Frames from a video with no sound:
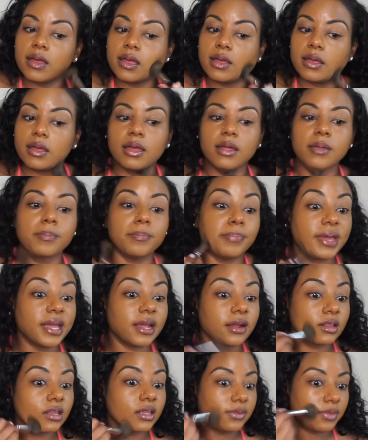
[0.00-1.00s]
and
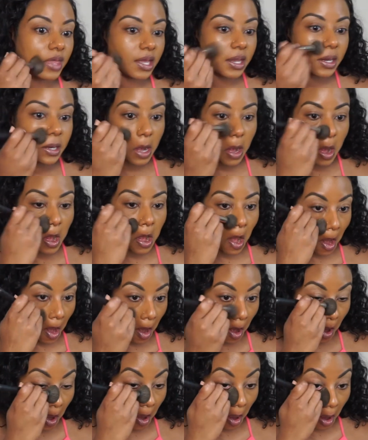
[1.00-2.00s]
barely there,
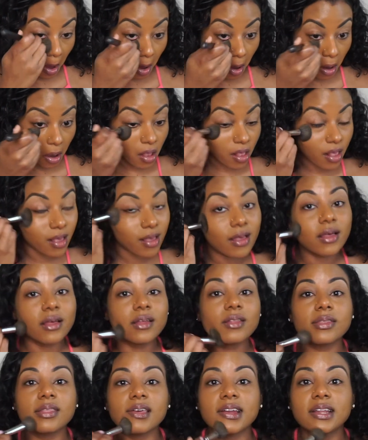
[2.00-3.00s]

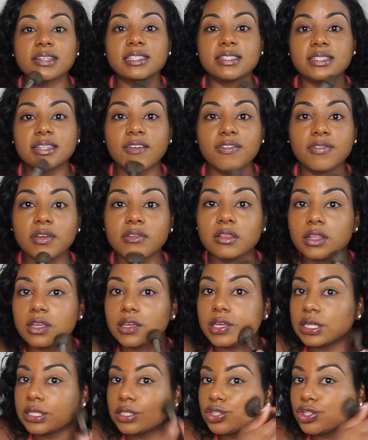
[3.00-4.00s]
that is
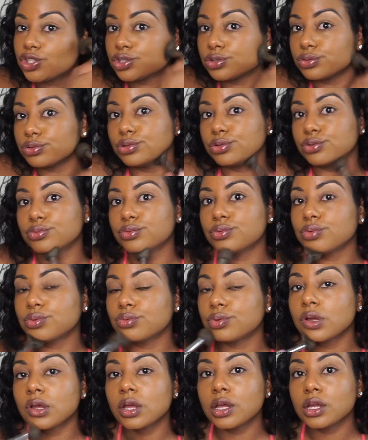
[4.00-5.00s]
definitely true.
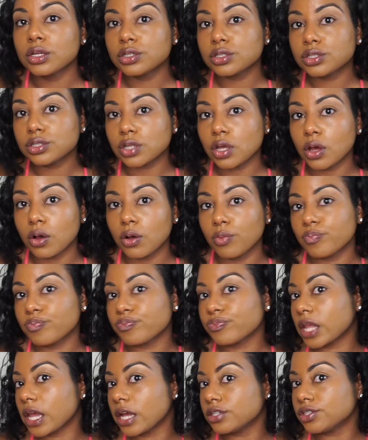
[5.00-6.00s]
So
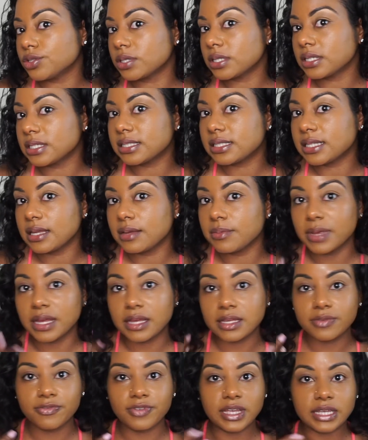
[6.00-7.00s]
as you can see, my
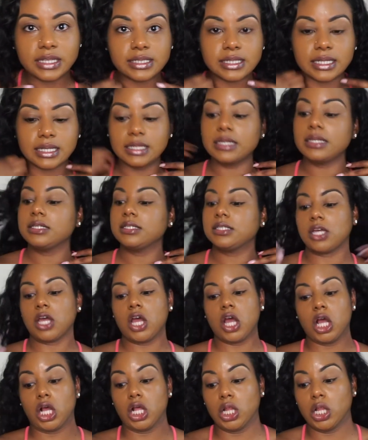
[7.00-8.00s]
face is
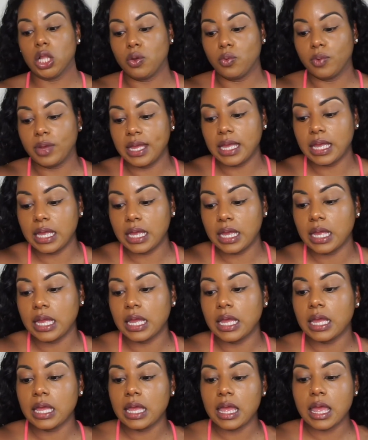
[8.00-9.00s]
glowy.
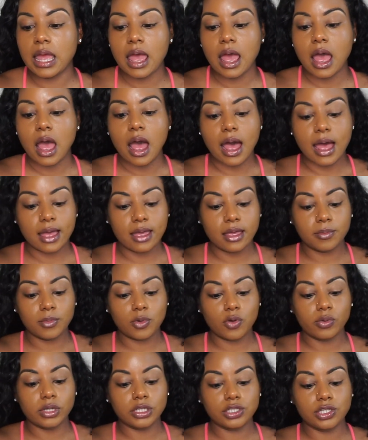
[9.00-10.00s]
I am
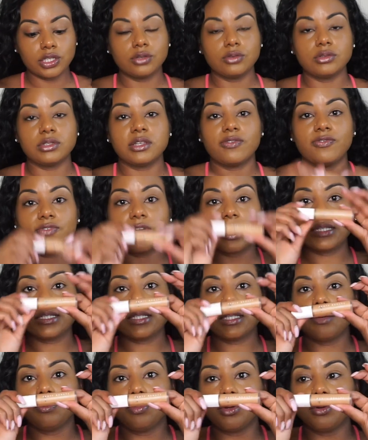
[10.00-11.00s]
going to use a
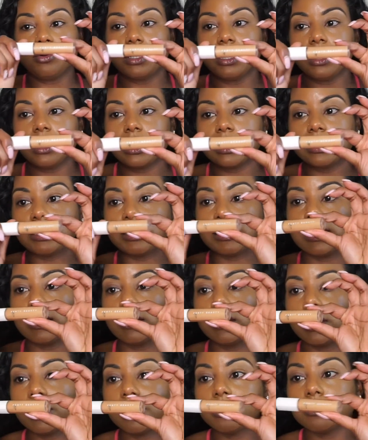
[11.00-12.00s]
Fenty Beauty
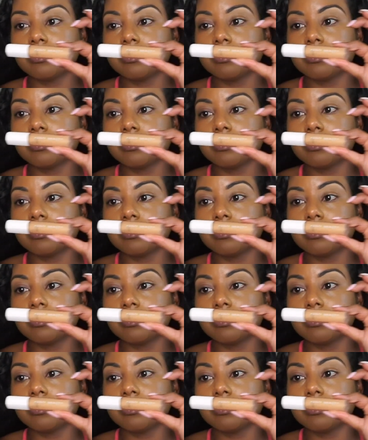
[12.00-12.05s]
concealer.